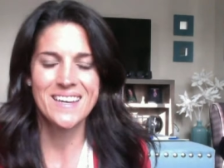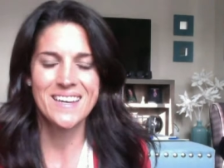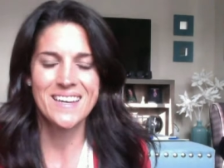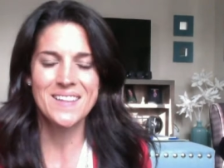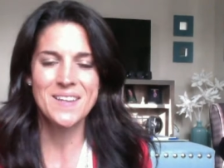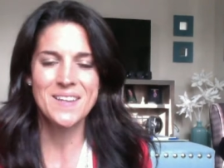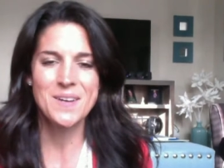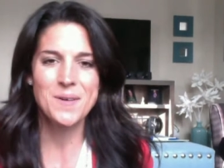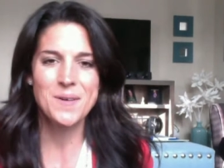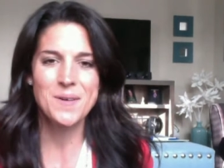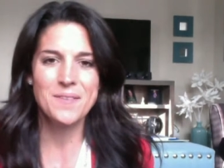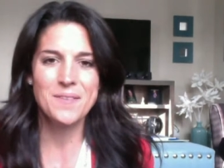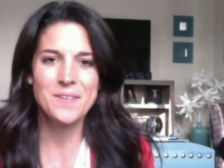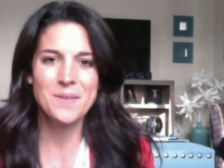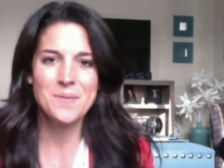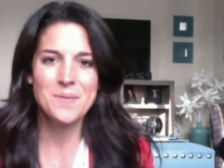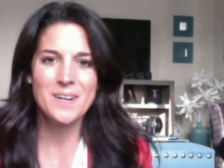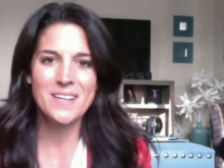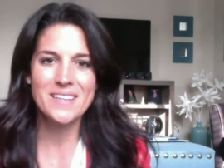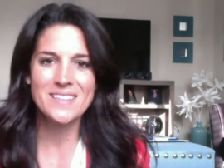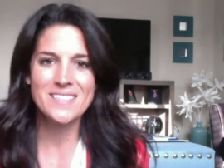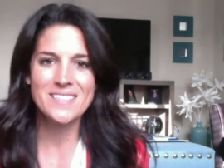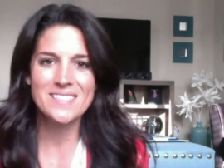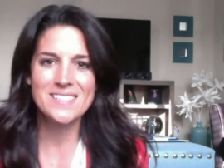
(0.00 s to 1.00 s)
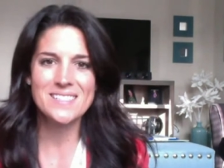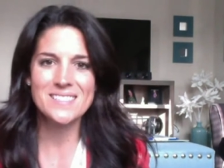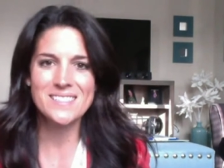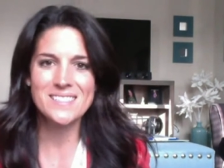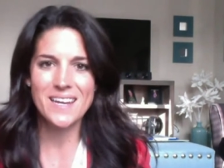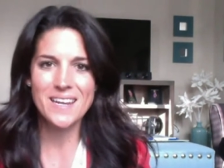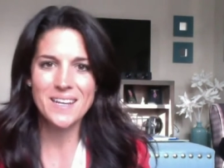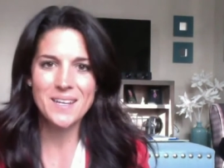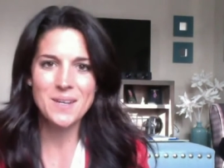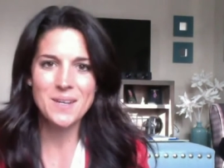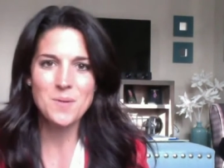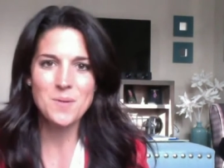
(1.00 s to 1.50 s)
Hello everyone, this is
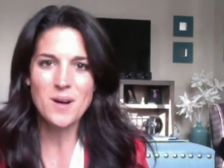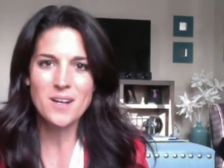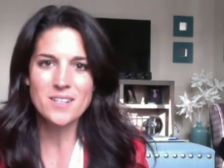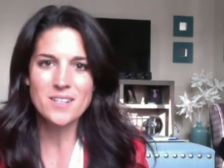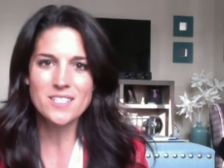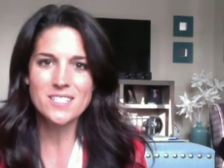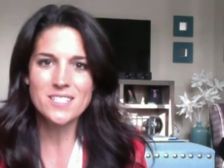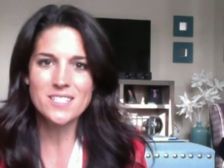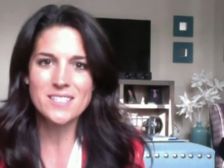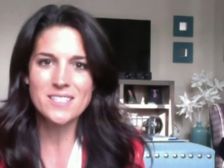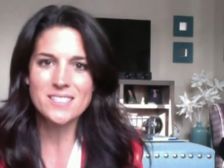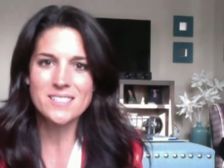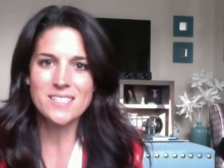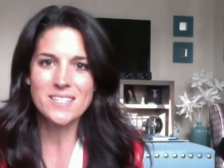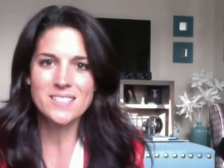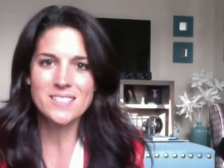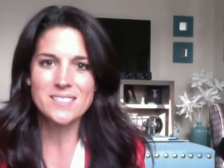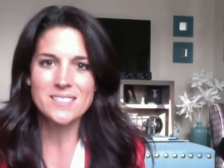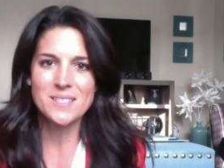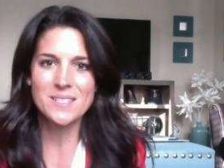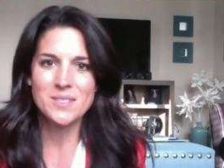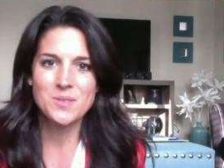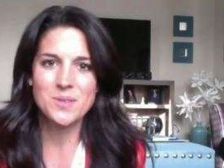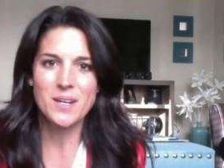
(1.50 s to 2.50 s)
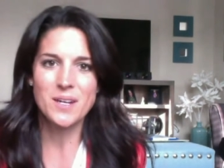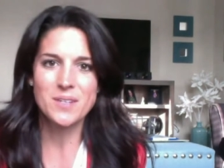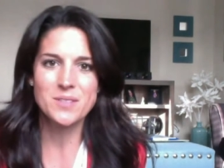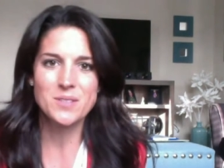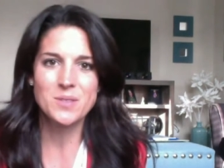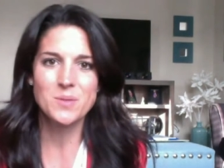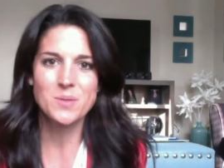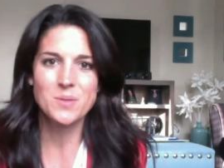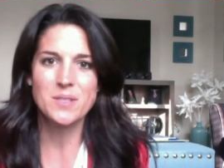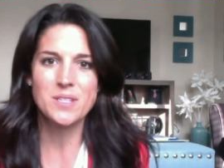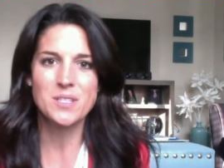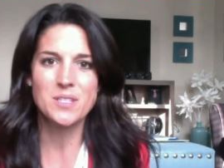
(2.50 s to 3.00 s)
Katie Walsh, the Scentsy
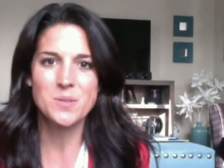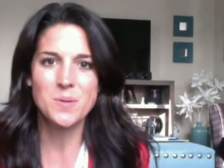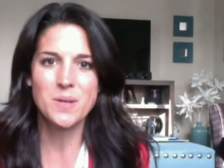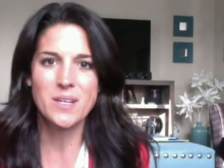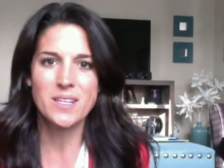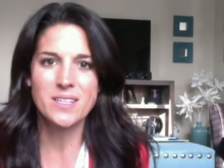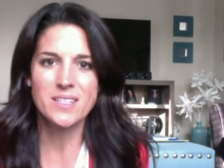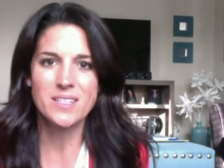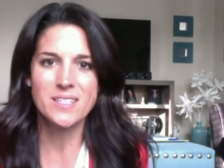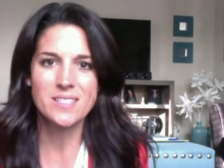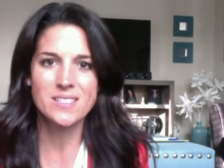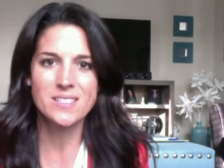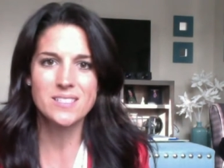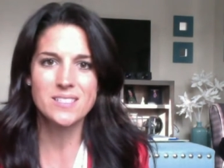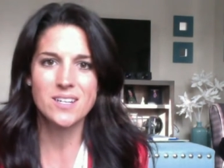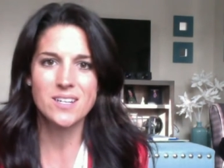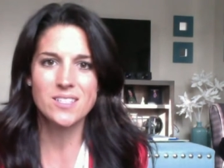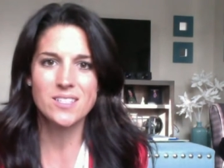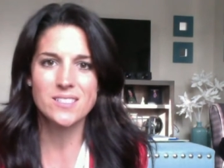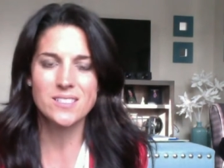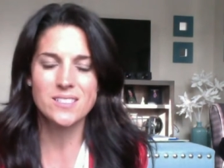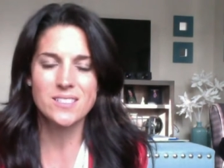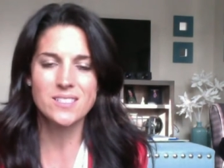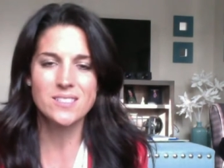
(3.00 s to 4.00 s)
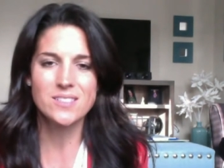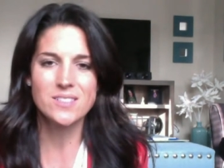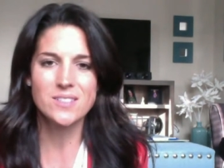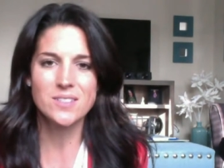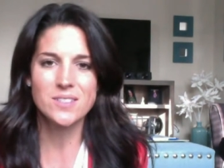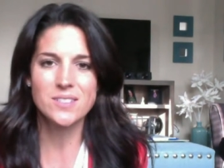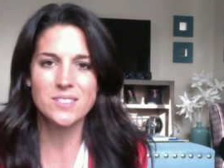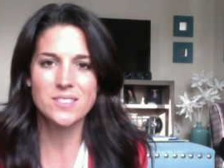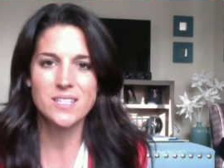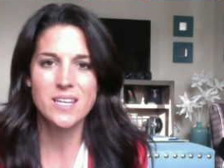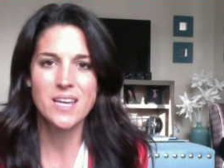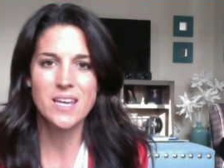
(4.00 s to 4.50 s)
Director with the TWINkling Star
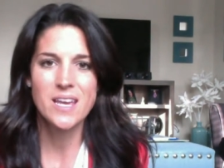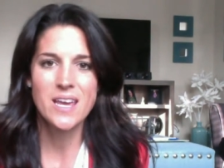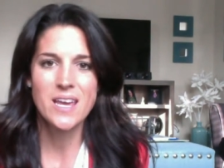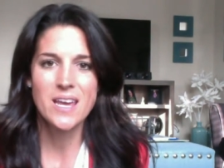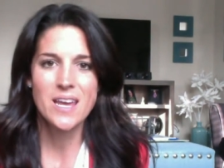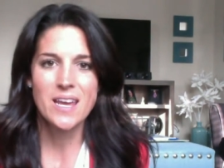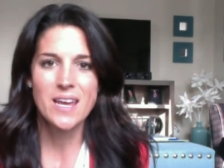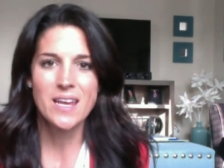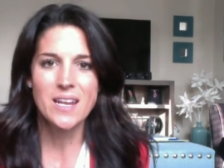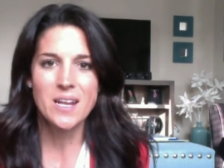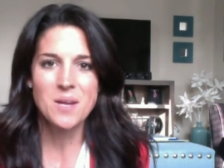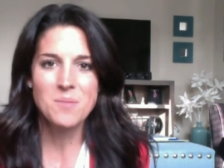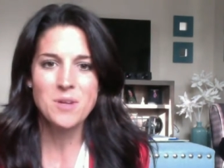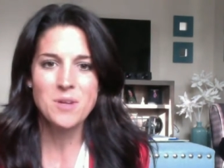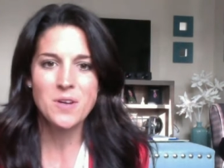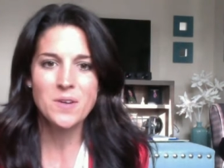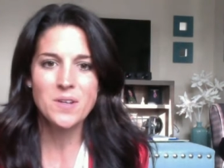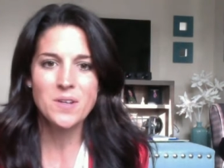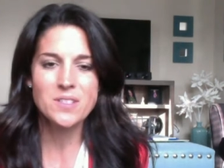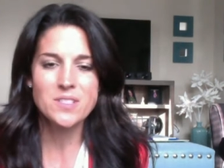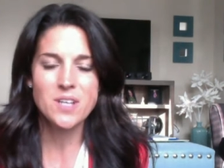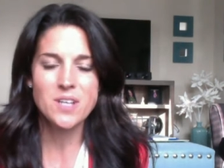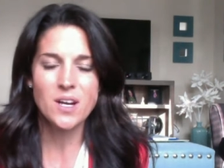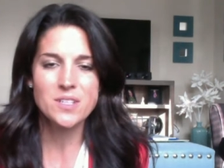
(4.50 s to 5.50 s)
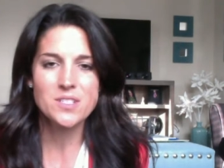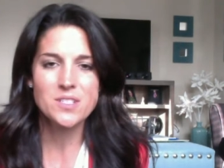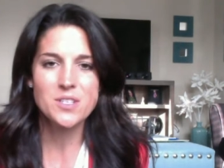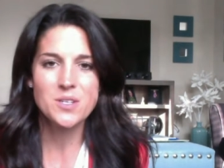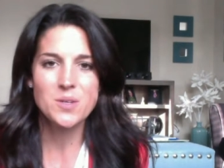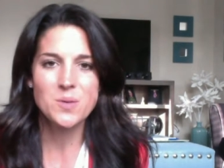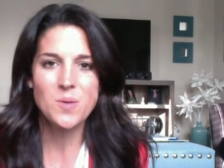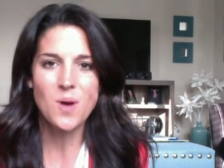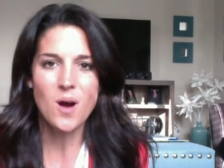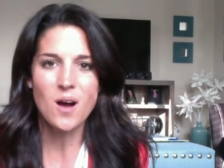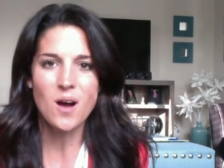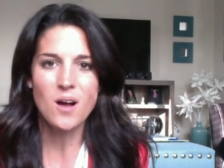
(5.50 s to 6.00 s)
Sisters, and I'm here to talk to
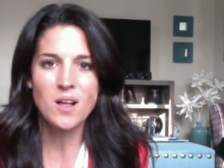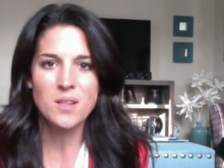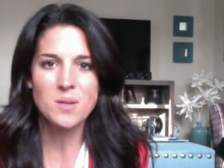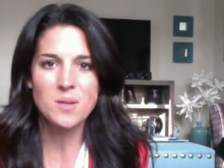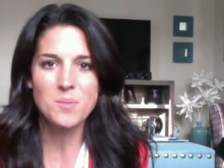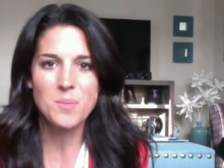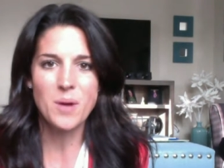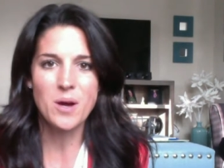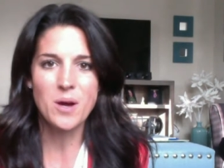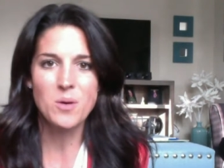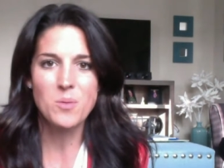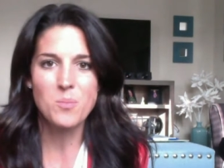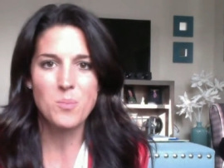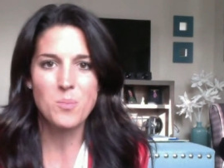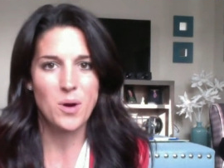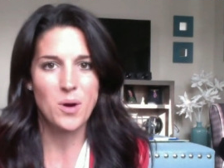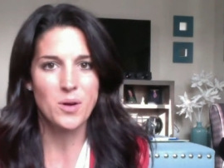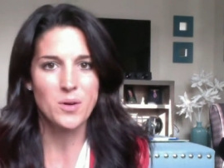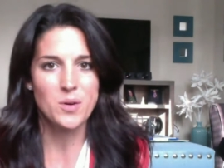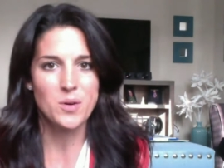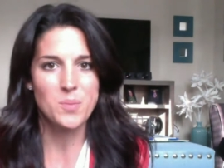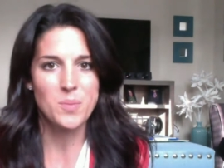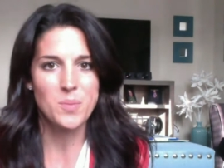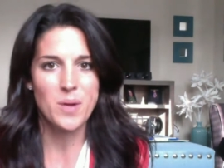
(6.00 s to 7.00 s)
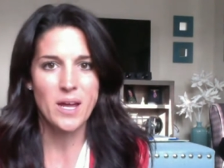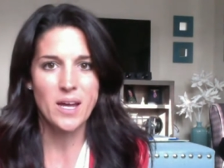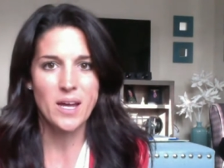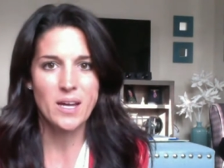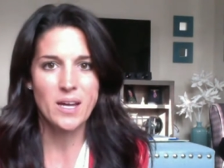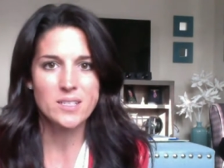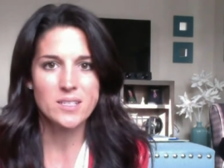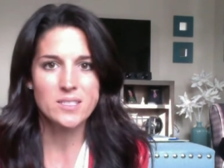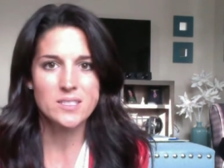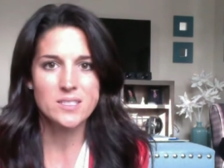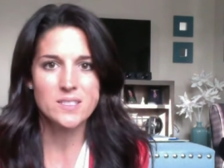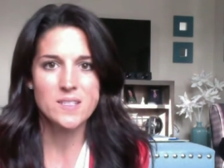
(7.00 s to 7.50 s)
you all about borrow
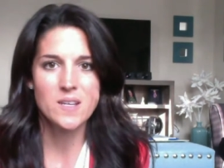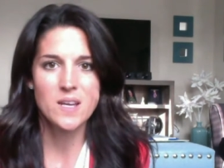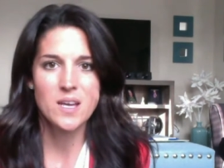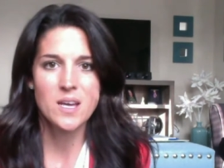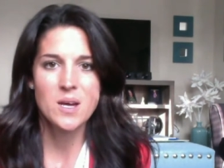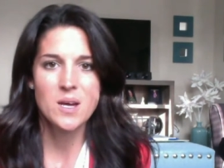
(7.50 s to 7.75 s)
bags.